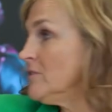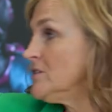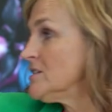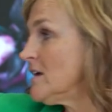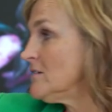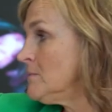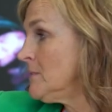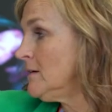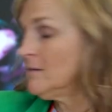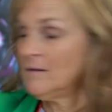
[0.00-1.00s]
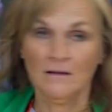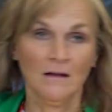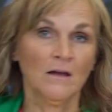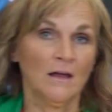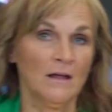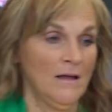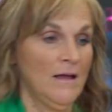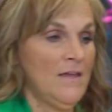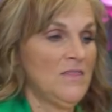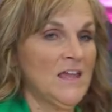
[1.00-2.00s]
reaches out to me? Okay.
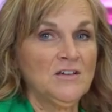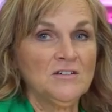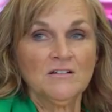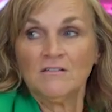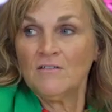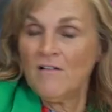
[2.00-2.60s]
Thank you, dear.